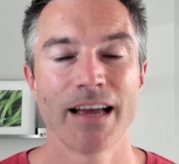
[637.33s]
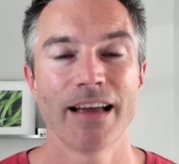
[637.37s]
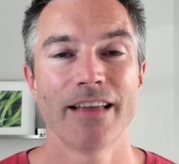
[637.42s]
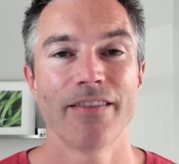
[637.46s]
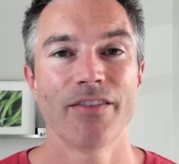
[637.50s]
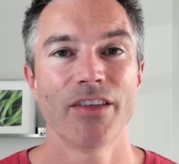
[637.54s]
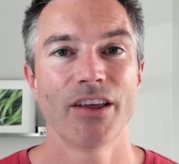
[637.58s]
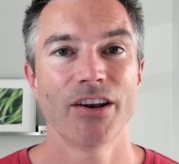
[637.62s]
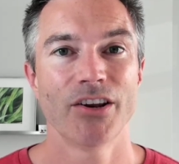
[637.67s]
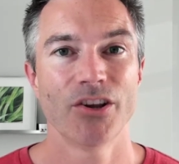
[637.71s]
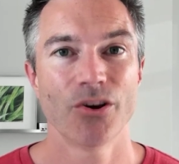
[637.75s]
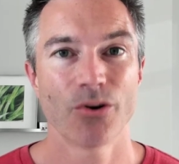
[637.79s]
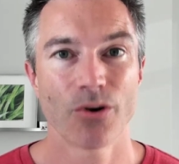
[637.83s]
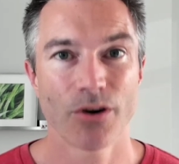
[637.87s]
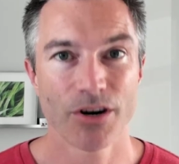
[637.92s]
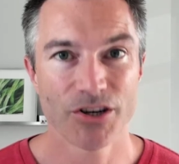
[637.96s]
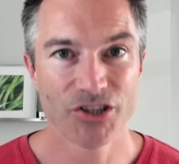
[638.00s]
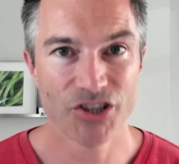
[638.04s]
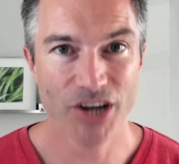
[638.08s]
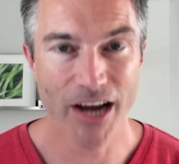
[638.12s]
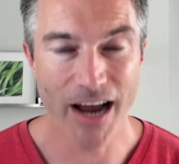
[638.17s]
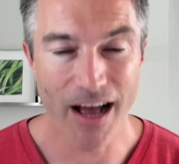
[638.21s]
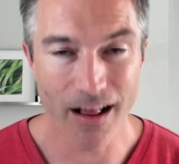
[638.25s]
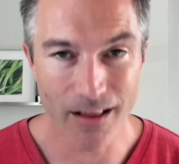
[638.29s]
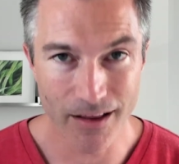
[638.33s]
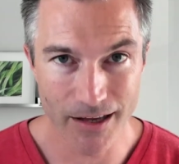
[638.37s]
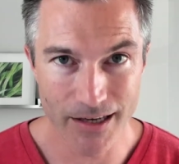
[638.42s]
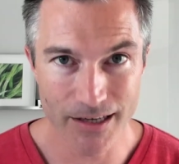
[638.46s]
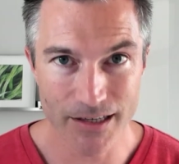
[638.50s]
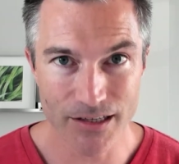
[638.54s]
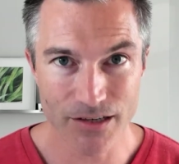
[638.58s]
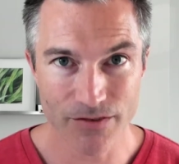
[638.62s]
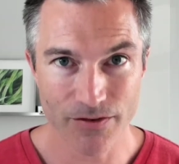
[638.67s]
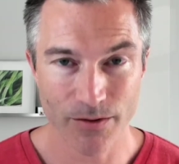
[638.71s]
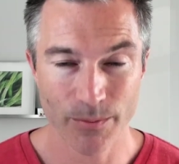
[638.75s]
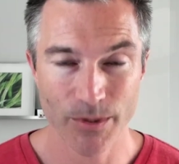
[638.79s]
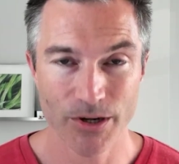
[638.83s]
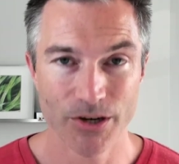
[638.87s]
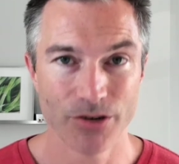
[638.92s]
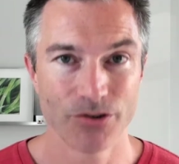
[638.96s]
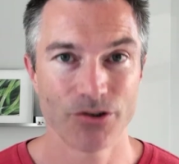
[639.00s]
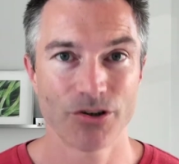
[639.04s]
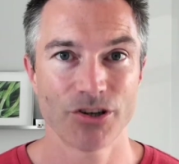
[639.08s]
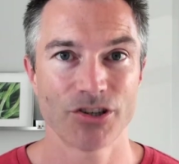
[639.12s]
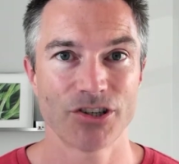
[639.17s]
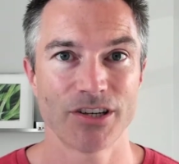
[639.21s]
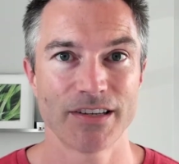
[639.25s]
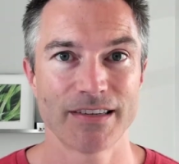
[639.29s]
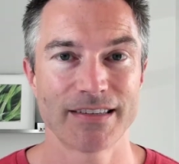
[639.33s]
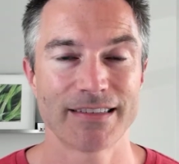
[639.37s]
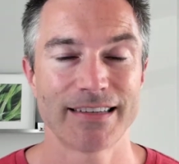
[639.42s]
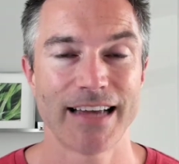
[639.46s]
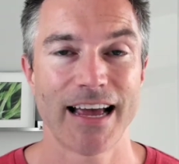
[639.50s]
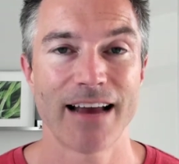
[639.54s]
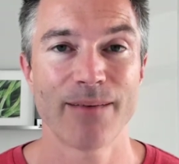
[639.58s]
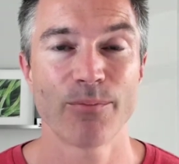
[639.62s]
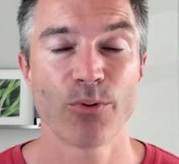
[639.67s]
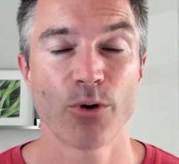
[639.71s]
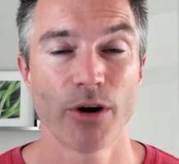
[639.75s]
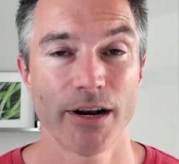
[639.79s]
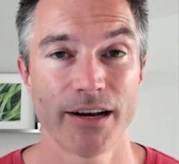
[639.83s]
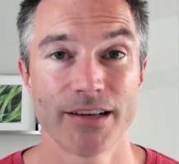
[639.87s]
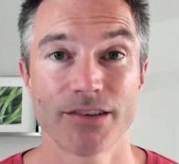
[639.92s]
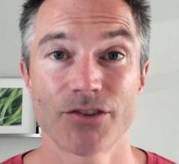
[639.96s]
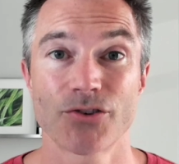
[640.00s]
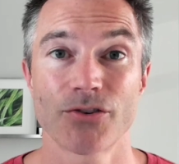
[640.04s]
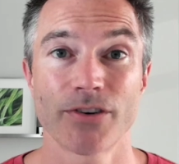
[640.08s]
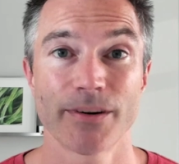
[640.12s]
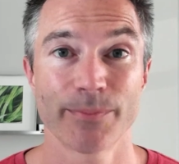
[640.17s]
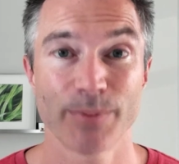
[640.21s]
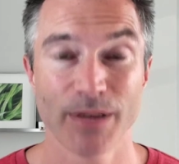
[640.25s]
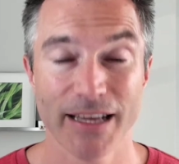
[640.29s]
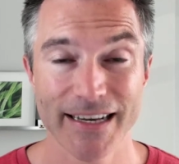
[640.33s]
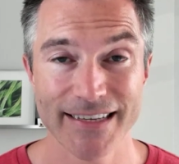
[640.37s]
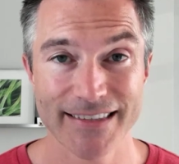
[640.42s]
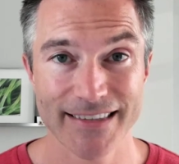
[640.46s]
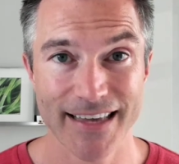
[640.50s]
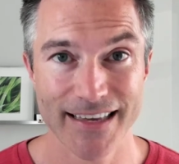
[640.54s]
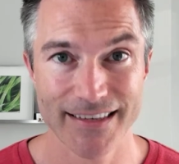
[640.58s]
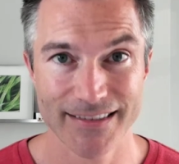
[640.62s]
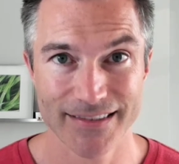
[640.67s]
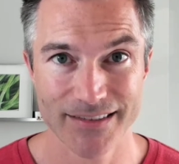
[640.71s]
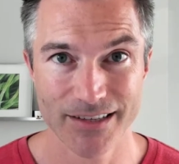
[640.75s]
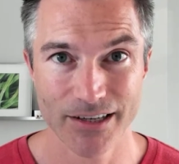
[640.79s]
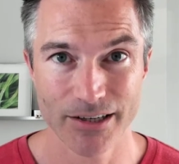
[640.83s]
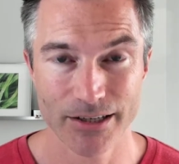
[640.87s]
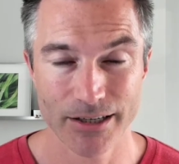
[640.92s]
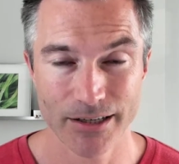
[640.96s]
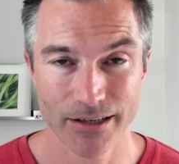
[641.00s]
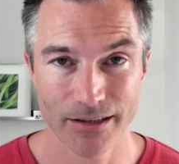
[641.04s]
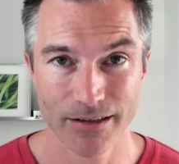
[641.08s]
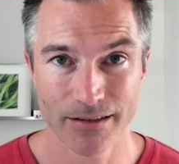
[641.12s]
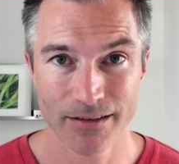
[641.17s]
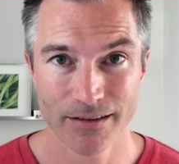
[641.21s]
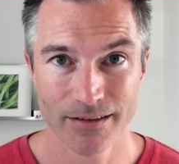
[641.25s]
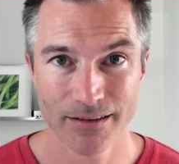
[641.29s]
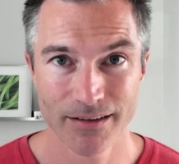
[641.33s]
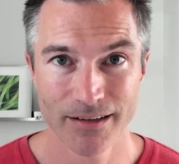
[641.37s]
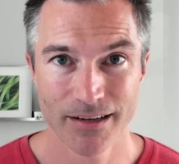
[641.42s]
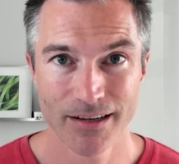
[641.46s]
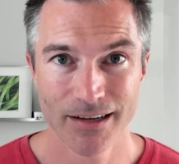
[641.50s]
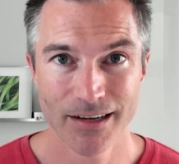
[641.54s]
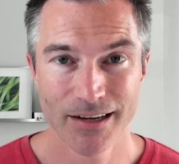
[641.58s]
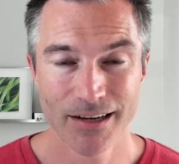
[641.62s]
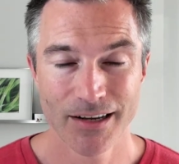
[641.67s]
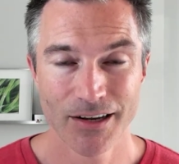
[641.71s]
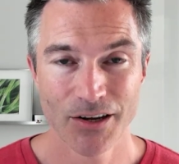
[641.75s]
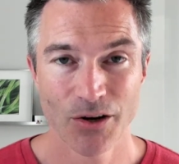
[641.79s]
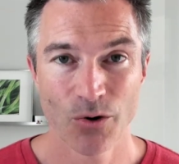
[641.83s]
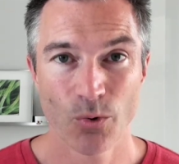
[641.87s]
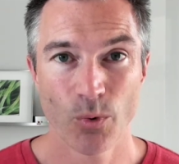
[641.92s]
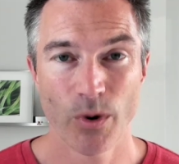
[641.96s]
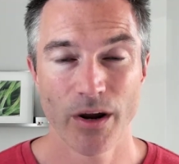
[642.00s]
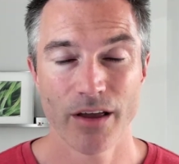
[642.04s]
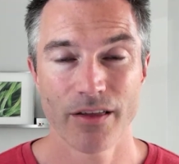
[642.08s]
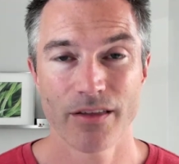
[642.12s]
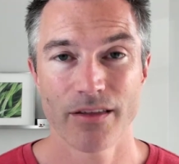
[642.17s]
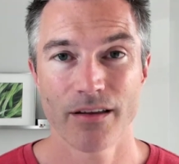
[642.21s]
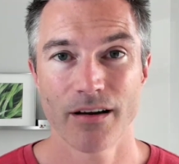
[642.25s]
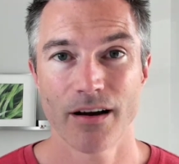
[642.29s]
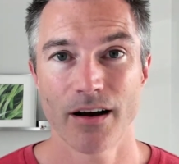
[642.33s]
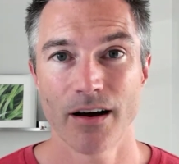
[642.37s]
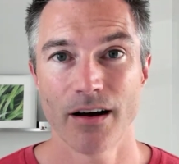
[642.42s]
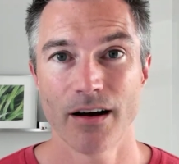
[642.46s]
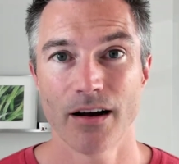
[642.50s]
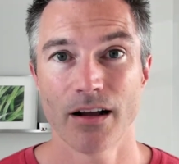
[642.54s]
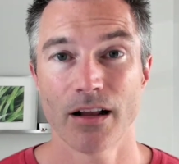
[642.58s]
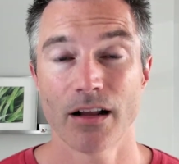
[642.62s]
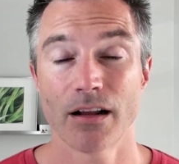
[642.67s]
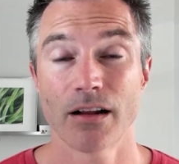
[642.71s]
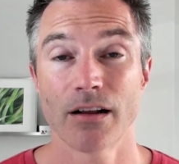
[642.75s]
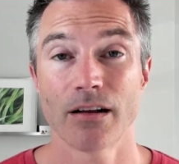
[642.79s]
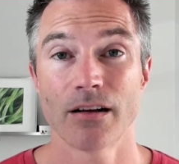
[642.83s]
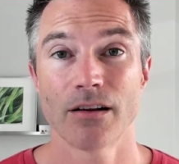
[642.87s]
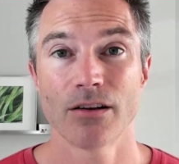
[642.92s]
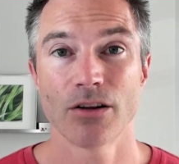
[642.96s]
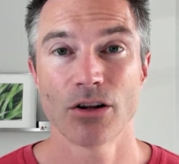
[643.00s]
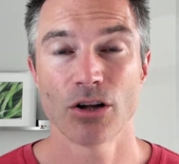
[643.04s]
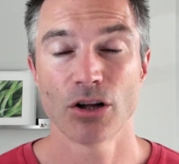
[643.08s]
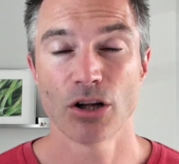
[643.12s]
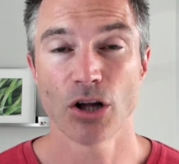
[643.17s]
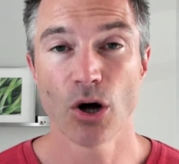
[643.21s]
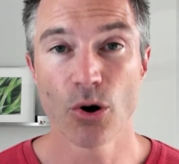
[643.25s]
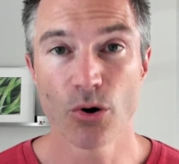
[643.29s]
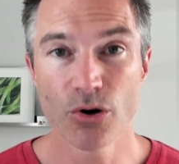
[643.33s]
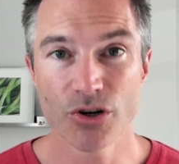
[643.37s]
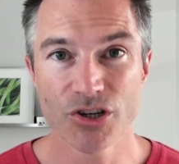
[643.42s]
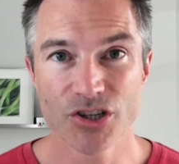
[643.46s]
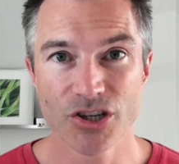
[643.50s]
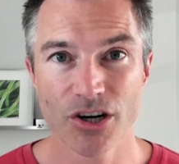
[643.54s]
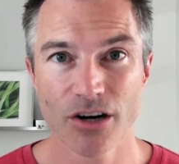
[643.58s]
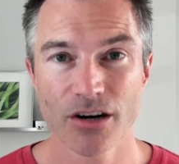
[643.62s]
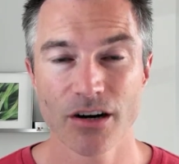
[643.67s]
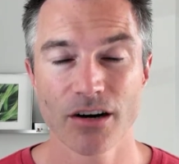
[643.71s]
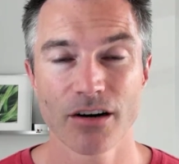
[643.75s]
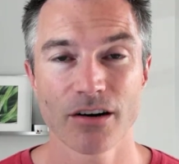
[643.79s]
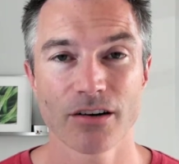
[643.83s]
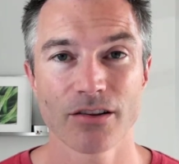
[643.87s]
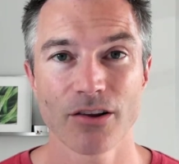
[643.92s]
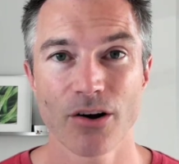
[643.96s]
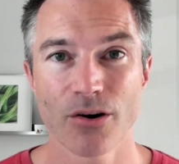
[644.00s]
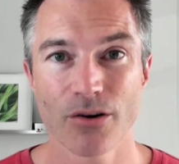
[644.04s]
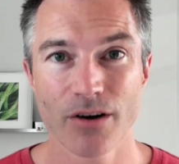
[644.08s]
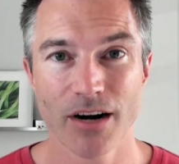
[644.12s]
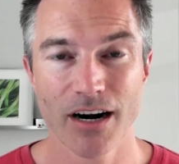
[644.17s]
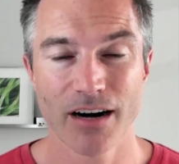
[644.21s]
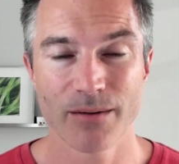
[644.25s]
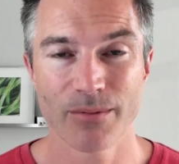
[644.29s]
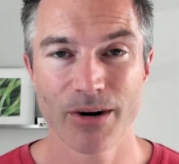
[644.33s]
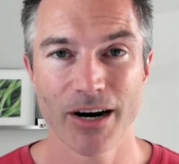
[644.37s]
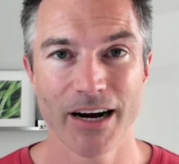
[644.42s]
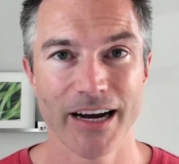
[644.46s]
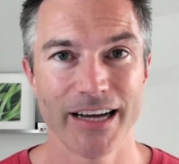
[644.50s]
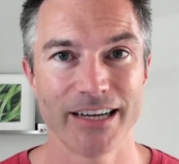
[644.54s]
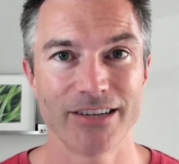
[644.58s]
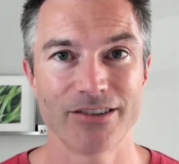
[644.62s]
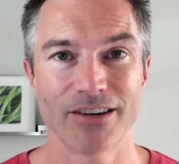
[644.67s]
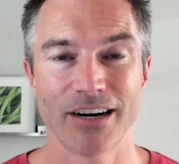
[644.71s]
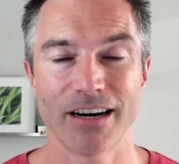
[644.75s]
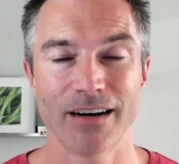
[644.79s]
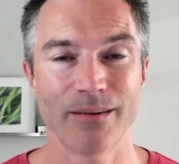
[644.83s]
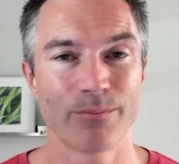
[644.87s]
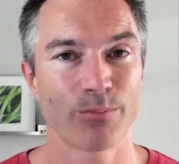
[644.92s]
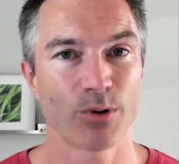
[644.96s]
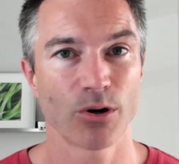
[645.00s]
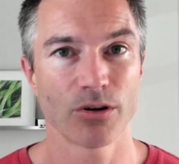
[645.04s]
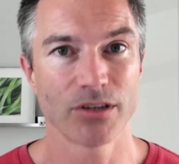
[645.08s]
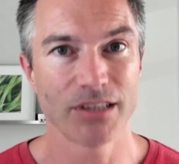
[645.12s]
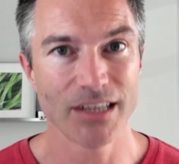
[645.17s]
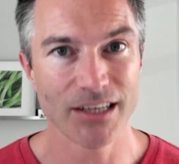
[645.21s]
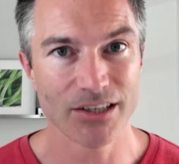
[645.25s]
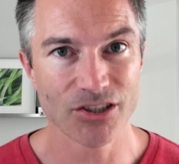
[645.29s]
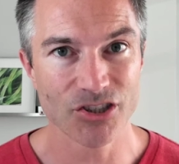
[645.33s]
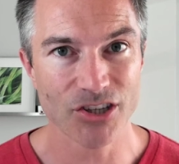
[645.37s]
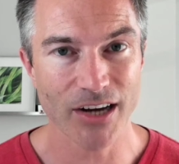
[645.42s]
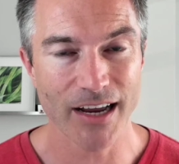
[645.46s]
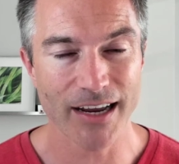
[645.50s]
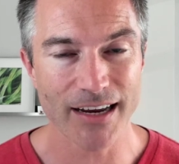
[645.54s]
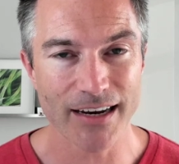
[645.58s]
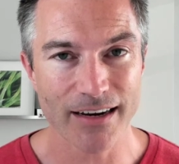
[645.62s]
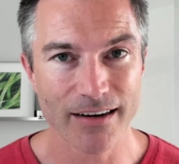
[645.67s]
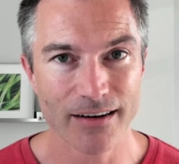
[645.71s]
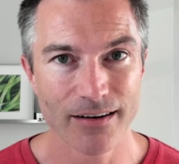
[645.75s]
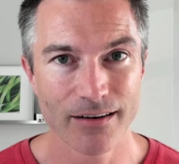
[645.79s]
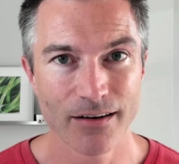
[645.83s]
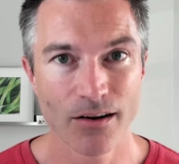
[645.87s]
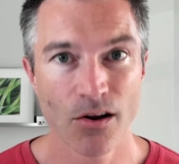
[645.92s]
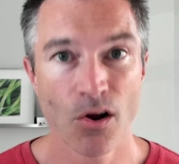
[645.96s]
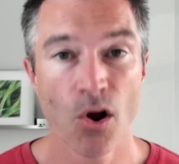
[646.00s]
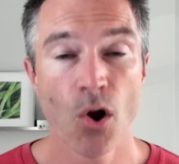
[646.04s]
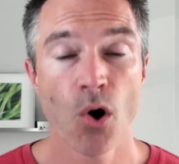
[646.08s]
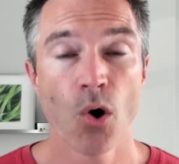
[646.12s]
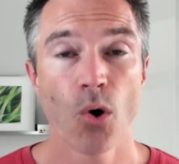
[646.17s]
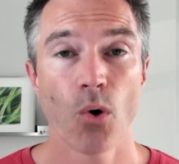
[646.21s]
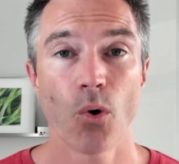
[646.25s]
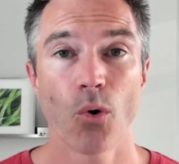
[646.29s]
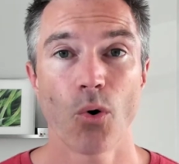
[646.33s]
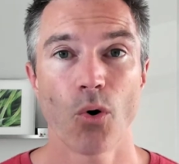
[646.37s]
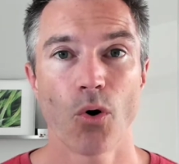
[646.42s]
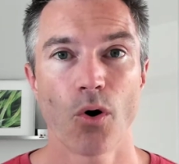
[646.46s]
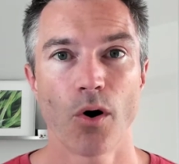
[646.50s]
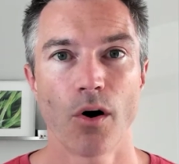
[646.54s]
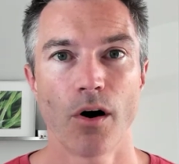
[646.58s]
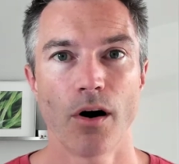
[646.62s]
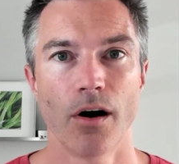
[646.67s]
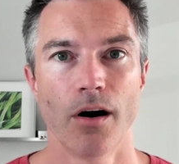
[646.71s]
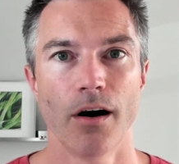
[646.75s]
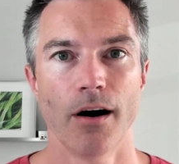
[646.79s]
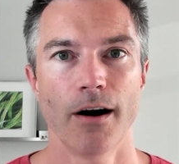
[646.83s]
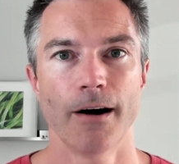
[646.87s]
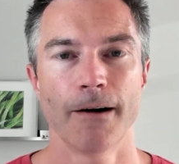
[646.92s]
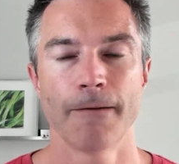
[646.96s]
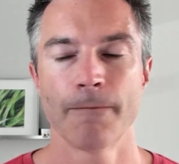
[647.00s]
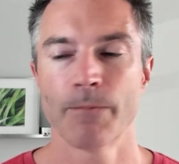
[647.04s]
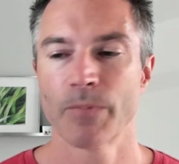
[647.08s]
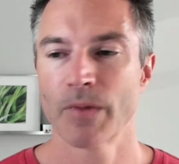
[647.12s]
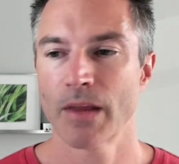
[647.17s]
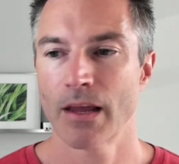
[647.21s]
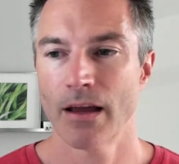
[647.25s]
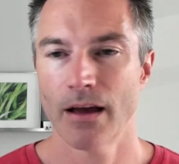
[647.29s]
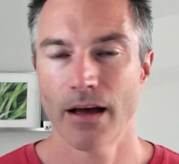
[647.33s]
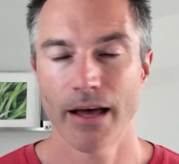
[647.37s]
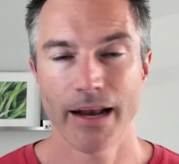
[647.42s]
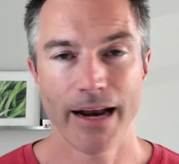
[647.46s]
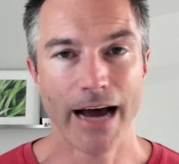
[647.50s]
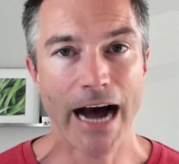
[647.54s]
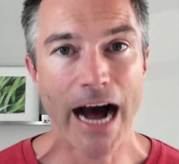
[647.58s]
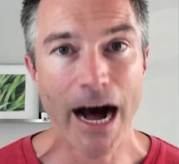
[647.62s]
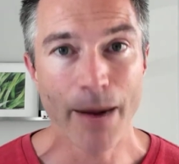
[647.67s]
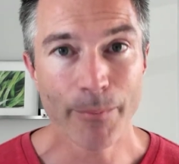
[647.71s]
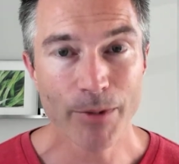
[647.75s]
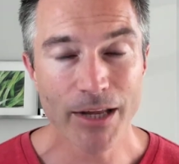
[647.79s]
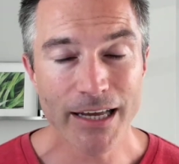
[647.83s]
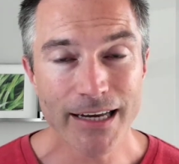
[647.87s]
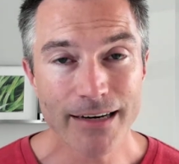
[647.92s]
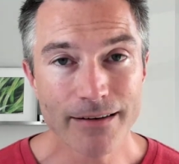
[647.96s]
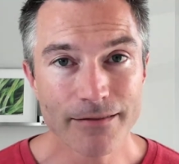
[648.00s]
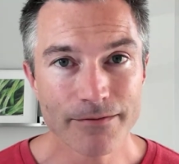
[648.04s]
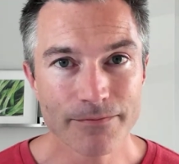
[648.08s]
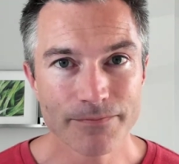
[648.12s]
then your challenge from a nutrition standpoint is to replace that cereal with a low sugar, low carbohydrate protein shake, or an omelet,